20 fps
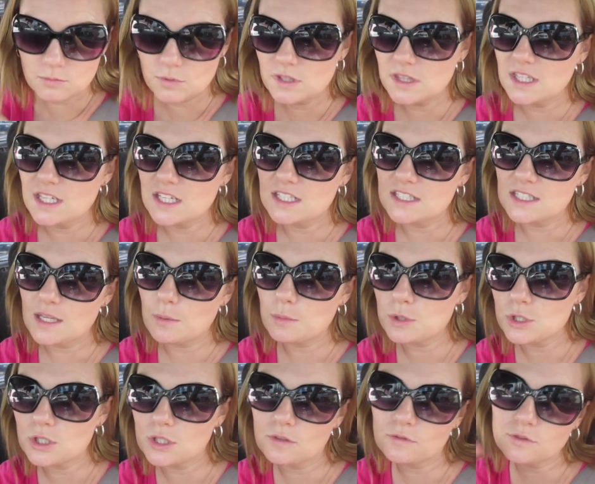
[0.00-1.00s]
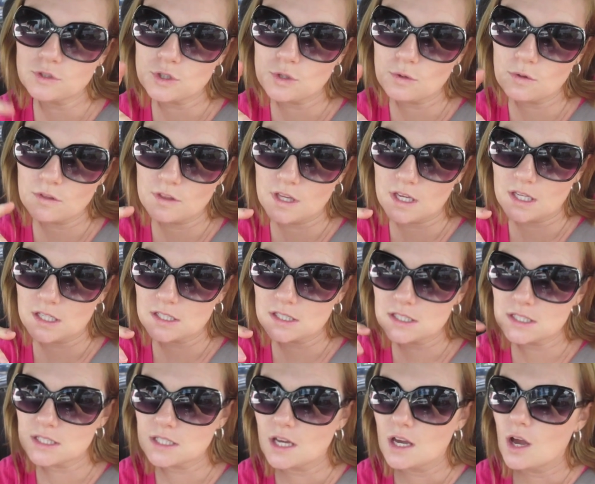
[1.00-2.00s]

with the exception of two things.